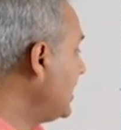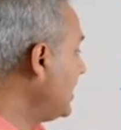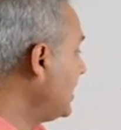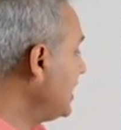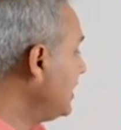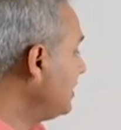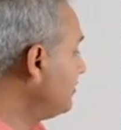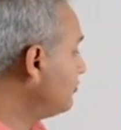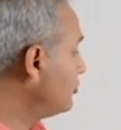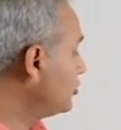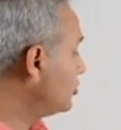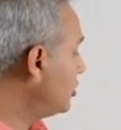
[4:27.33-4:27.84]

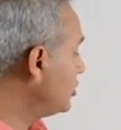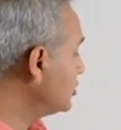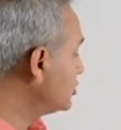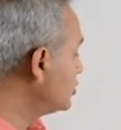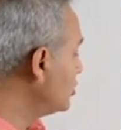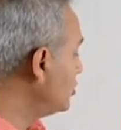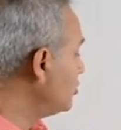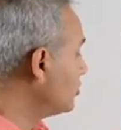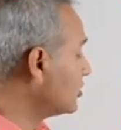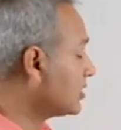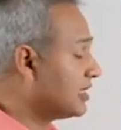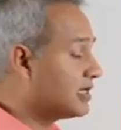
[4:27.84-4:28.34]
It would
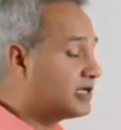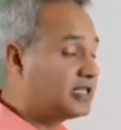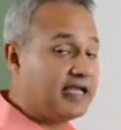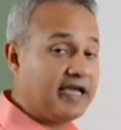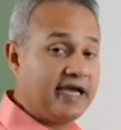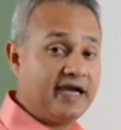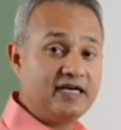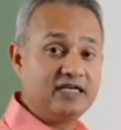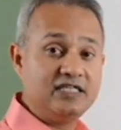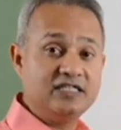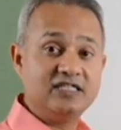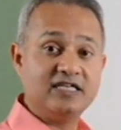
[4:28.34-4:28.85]
also look at the
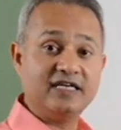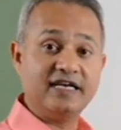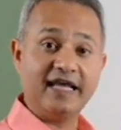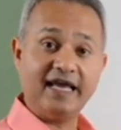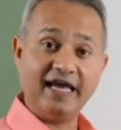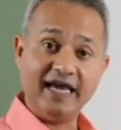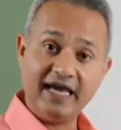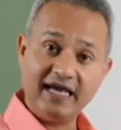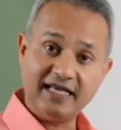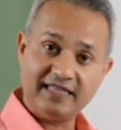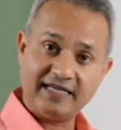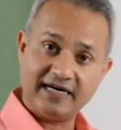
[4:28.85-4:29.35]
antigen
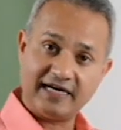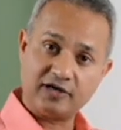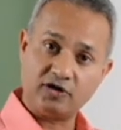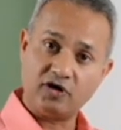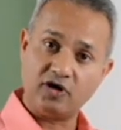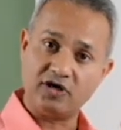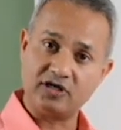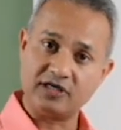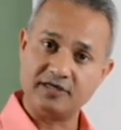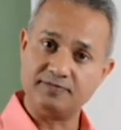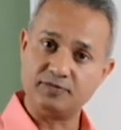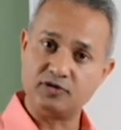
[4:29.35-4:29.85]
A that
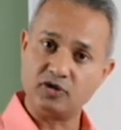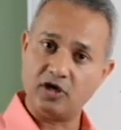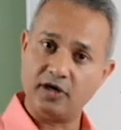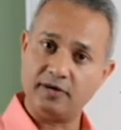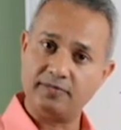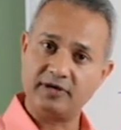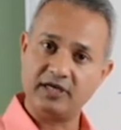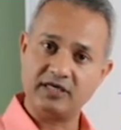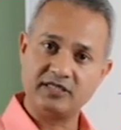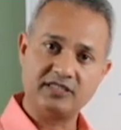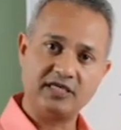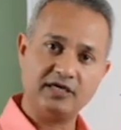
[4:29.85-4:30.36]
got
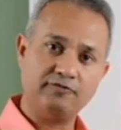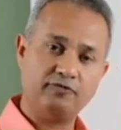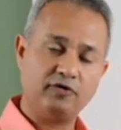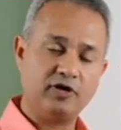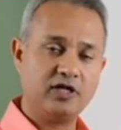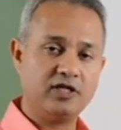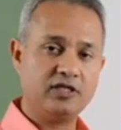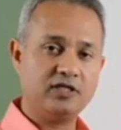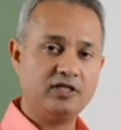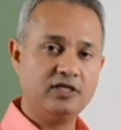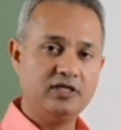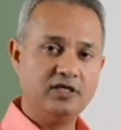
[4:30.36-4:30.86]
absorbed and say
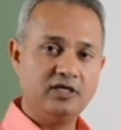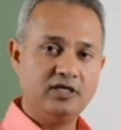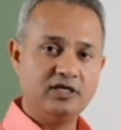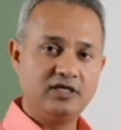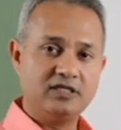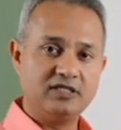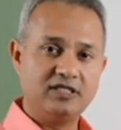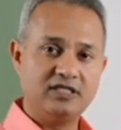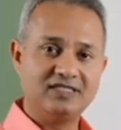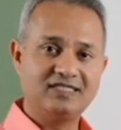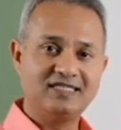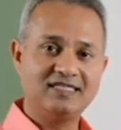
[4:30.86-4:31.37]
well
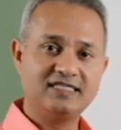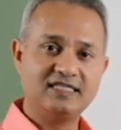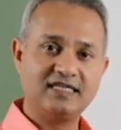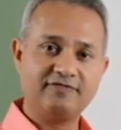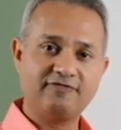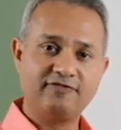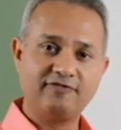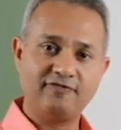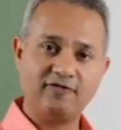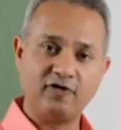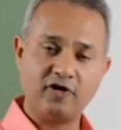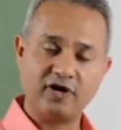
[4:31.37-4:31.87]
this is a
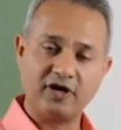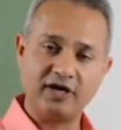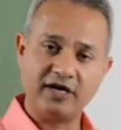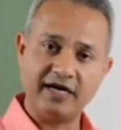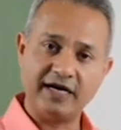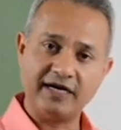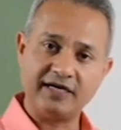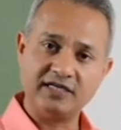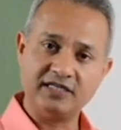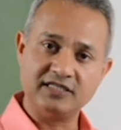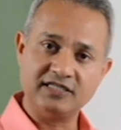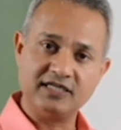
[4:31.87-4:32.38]
foreign
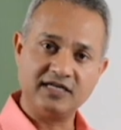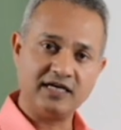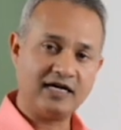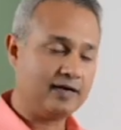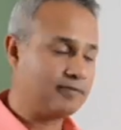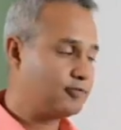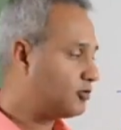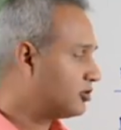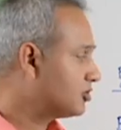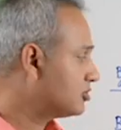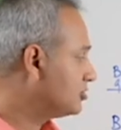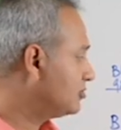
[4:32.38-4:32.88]
antigen I
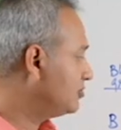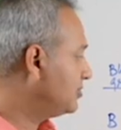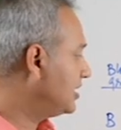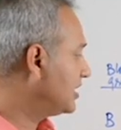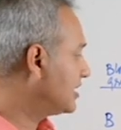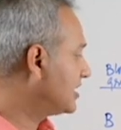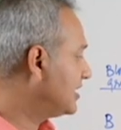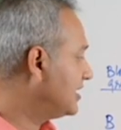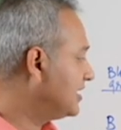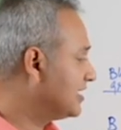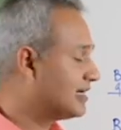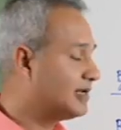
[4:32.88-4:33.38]
am going to
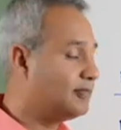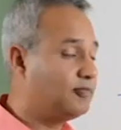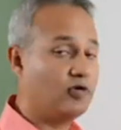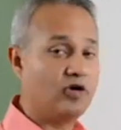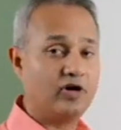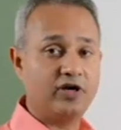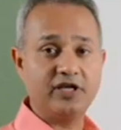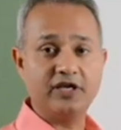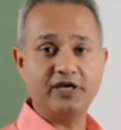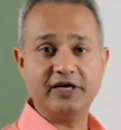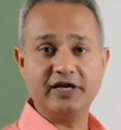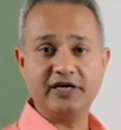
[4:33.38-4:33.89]
make an
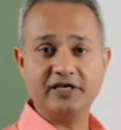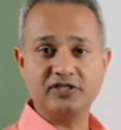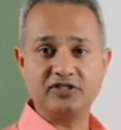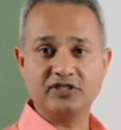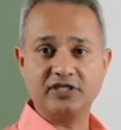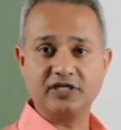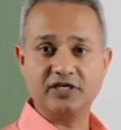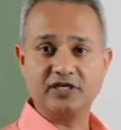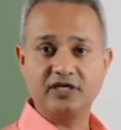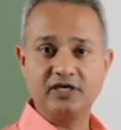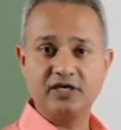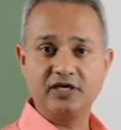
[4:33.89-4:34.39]
antibody against
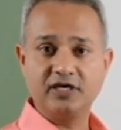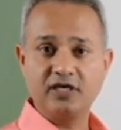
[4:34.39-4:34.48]
it.